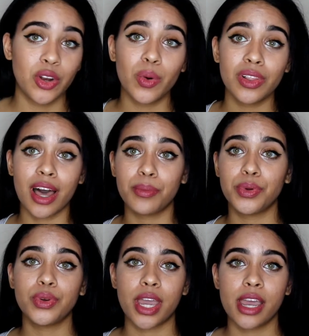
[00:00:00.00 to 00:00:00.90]
know a lot of
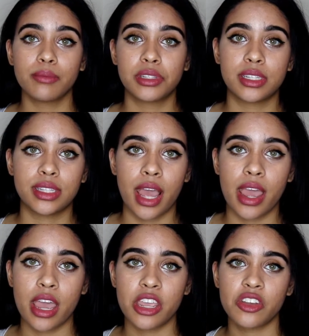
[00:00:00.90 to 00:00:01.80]
boot camps
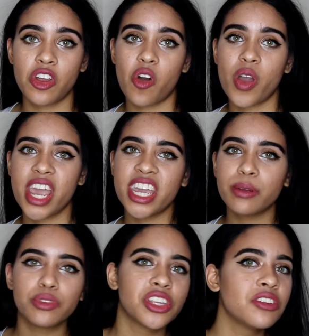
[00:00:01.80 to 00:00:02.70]
say, you know,
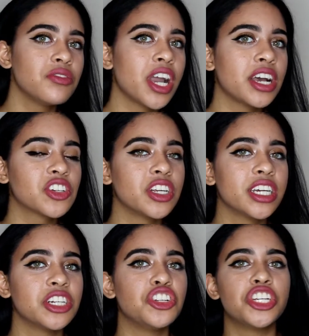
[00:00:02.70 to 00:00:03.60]
80% of you guys are going
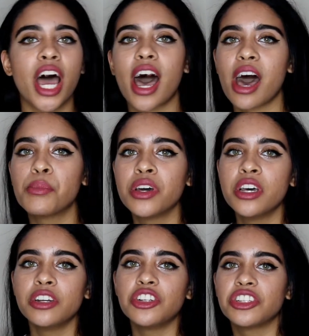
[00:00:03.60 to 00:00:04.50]
to get a job,
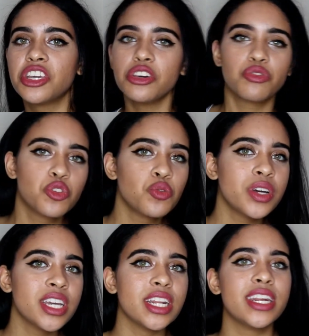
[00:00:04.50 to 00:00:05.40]
just get through
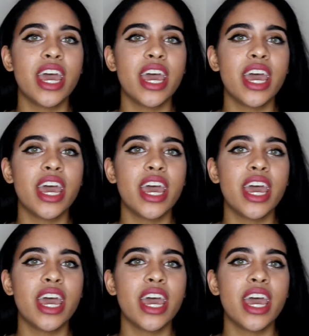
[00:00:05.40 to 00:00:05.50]
it and